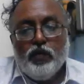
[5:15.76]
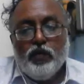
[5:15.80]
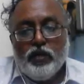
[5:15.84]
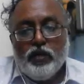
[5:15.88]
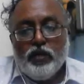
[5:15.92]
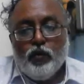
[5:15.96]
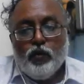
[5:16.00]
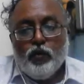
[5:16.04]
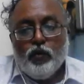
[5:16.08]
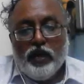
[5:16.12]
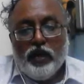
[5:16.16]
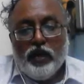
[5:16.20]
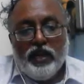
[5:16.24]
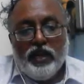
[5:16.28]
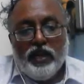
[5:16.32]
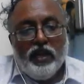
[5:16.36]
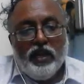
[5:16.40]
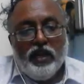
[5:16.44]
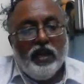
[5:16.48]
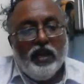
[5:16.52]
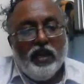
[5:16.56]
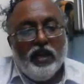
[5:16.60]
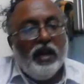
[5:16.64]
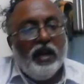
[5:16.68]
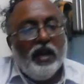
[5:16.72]
while
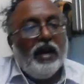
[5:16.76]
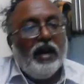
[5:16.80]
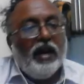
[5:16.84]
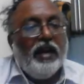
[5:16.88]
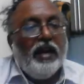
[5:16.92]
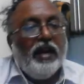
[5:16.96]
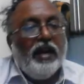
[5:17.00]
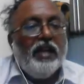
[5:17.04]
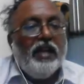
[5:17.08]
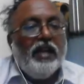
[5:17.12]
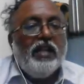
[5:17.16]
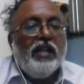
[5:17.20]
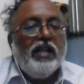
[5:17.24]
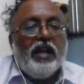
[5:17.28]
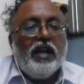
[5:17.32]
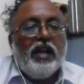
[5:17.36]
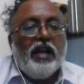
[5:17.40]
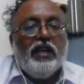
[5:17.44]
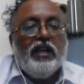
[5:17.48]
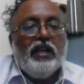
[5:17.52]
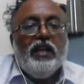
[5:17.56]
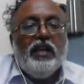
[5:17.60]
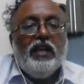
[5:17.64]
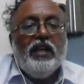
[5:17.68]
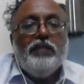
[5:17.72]
higher the
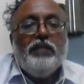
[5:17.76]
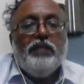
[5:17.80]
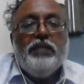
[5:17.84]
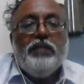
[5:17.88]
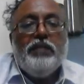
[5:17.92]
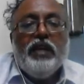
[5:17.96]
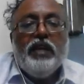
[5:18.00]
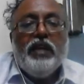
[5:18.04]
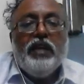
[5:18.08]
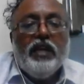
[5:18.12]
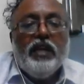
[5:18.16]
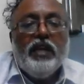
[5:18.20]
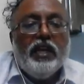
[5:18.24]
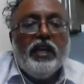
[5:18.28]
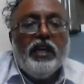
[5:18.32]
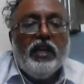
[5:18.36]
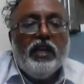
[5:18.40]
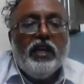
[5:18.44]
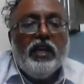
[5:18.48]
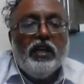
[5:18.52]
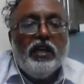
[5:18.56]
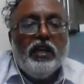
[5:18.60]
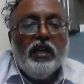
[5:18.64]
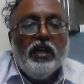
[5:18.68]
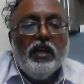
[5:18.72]
octane number
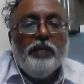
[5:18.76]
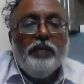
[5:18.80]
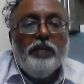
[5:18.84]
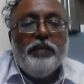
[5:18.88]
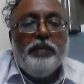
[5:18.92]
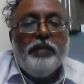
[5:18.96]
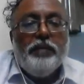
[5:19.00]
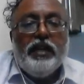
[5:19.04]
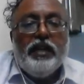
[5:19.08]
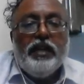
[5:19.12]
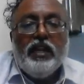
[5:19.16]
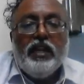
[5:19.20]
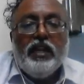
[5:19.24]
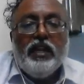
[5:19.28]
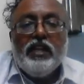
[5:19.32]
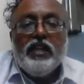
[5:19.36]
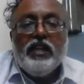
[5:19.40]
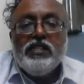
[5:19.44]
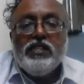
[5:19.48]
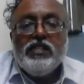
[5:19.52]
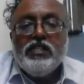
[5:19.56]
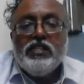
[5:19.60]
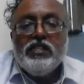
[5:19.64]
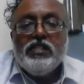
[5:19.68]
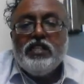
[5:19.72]
indicate better
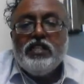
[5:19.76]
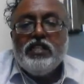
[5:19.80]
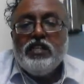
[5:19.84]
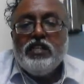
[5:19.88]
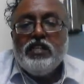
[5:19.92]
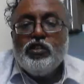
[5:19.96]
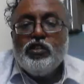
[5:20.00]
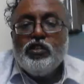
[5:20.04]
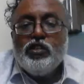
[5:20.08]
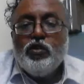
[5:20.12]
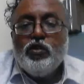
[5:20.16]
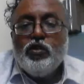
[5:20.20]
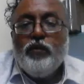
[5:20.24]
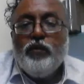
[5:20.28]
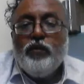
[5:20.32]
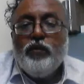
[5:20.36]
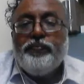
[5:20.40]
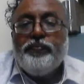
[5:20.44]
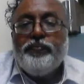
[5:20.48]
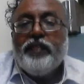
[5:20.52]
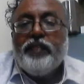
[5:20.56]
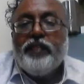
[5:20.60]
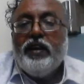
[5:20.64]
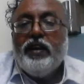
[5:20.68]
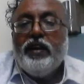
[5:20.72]
resistance to
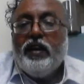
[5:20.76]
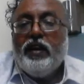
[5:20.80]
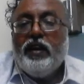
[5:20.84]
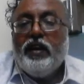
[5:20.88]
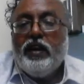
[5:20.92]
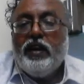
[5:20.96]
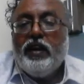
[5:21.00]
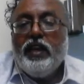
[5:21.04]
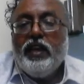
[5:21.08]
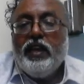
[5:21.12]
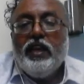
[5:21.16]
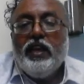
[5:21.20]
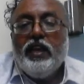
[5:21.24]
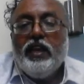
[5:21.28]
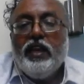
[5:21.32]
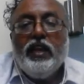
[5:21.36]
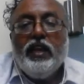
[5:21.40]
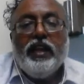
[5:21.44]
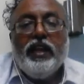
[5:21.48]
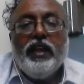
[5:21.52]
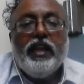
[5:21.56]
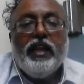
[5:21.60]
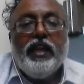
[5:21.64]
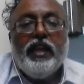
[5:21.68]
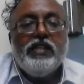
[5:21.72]
knocking in
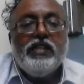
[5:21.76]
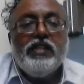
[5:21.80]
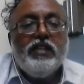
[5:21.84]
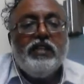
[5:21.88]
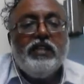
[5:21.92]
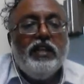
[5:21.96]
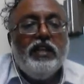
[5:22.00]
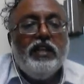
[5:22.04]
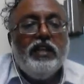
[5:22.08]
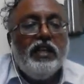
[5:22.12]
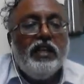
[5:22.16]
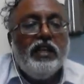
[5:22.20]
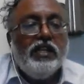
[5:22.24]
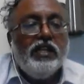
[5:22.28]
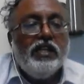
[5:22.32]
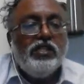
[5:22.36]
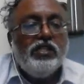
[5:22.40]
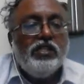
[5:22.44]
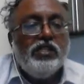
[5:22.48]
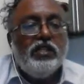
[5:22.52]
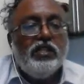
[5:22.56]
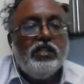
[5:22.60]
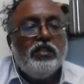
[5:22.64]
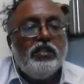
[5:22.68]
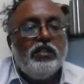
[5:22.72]
gasoline
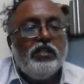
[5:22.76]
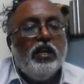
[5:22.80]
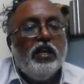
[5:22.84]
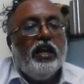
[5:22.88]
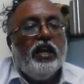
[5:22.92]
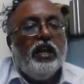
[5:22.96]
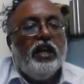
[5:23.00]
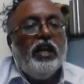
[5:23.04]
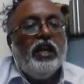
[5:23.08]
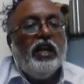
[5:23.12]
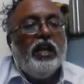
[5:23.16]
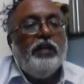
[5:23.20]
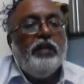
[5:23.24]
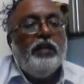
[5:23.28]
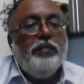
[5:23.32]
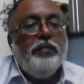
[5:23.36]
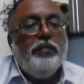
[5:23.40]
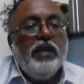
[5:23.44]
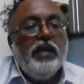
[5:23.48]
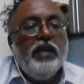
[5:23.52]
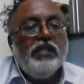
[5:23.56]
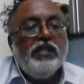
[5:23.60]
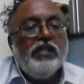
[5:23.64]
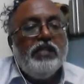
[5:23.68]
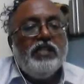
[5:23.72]
engine. It
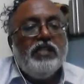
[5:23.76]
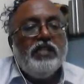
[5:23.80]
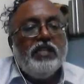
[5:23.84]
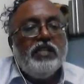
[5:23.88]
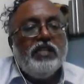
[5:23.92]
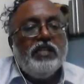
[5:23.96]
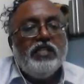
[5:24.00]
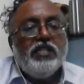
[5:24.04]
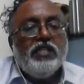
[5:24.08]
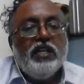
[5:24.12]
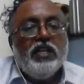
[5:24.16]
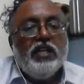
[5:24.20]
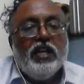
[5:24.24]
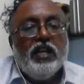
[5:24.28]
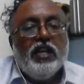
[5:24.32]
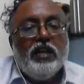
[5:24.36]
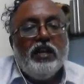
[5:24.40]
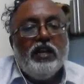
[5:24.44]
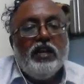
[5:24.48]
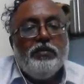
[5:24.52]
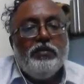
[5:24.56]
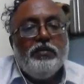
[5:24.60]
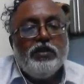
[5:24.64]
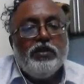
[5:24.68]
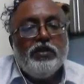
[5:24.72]
means that cetane
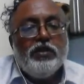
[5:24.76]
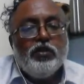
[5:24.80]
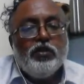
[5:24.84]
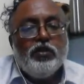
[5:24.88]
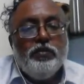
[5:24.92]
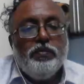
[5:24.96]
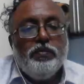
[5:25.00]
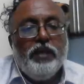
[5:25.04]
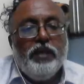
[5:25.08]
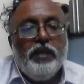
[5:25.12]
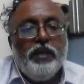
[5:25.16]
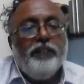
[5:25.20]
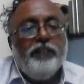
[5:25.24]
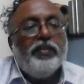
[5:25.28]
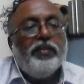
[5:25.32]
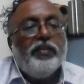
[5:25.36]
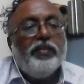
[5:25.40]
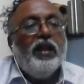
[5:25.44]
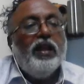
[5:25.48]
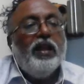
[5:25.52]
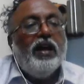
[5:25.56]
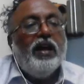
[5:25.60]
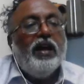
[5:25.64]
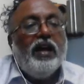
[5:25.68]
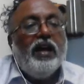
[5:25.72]
number should be
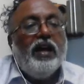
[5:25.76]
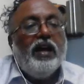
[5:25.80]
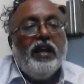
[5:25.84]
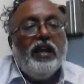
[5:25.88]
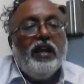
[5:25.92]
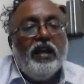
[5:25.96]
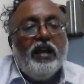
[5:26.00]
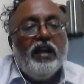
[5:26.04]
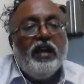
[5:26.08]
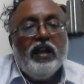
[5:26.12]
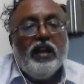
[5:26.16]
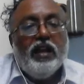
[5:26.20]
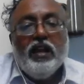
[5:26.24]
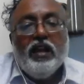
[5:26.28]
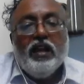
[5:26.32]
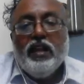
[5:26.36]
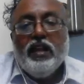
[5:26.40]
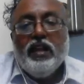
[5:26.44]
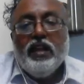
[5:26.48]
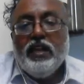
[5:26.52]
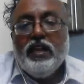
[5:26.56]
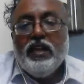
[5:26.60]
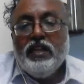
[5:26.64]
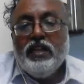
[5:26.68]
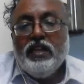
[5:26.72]
higher
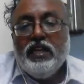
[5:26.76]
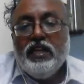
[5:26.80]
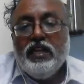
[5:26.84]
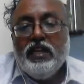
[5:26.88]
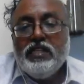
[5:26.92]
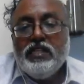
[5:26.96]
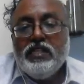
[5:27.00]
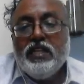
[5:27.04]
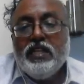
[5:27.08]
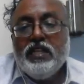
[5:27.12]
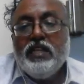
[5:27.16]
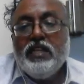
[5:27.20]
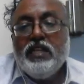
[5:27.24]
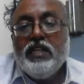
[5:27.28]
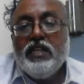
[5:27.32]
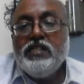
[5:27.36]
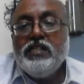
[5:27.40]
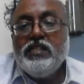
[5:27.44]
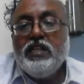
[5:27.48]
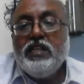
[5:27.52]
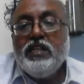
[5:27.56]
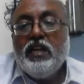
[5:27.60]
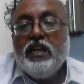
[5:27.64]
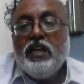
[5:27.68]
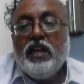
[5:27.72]
in the diesel
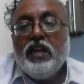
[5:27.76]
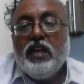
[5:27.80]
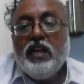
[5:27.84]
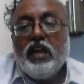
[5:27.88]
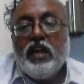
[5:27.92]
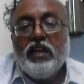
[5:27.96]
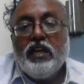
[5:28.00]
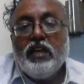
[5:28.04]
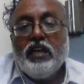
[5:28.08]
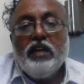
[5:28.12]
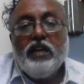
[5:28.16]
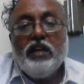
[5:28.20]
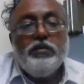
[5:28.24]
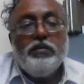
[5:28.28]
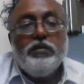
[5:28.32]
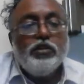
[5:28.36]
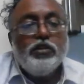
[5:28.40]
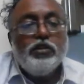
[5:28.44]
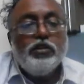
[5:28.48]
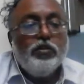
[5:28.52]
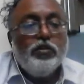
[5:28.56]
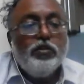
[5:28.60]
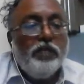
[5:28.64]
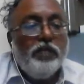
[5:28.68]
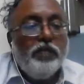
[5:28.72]
engine and octane number
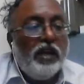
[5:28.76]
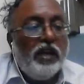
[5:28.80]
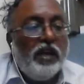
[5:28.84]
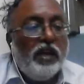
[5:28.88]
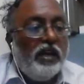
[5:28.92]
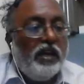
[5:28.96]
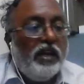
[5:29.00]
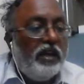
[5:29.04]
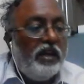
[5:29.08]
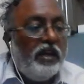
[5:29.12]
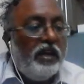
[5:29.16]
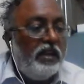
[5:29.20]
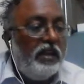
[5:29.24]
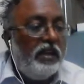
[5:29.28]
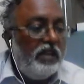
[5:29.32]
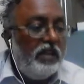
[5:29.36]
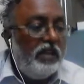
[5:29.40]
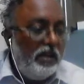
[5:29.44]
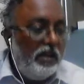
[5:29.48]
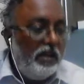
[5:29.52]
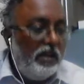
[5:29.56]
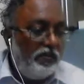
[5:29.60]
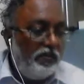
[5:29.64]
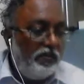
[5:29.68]
should be higher in the